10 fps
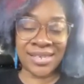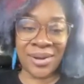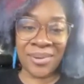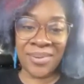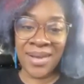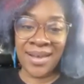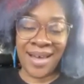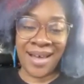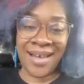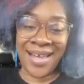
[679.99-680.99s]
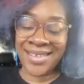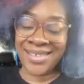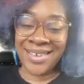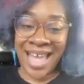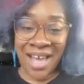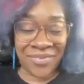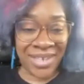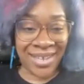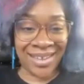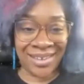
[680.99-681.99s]
So as an
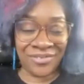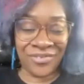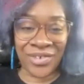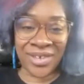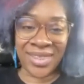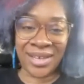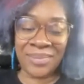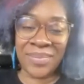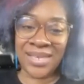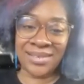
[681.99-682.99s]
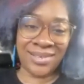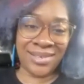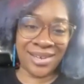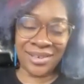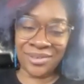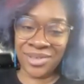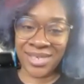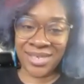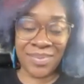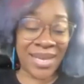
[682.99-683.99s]
advocate for them, and
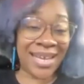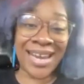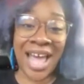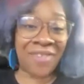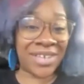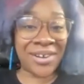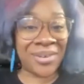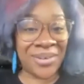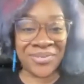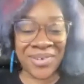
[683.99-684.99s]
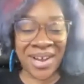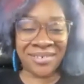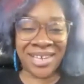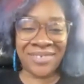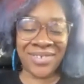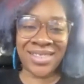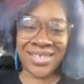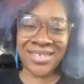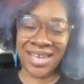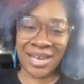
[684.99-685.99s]
just being an advocate all around, even in
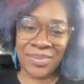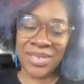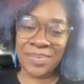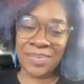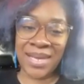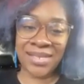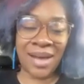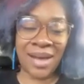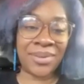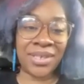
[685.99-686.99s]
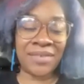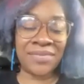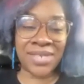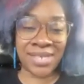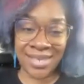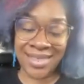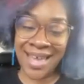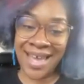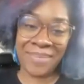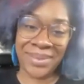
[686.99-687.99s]
this cannabis space, I would love to see
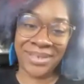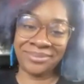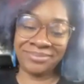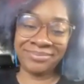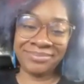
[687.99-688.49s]
that happen.